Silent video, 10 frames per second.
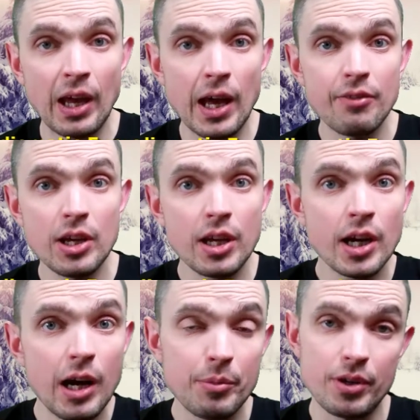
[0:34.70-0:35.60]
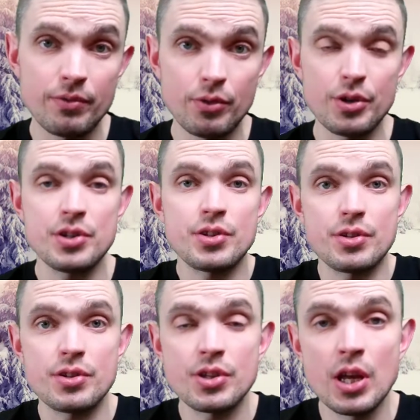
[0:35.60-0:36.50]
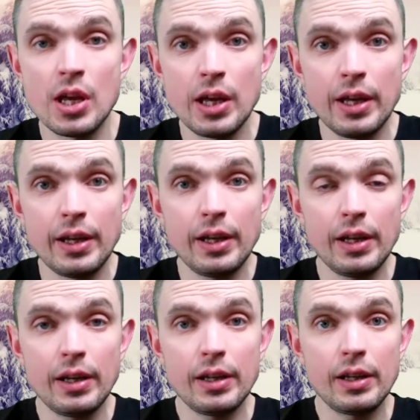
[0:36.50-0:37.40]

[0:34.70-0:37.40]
have in common, for instance. And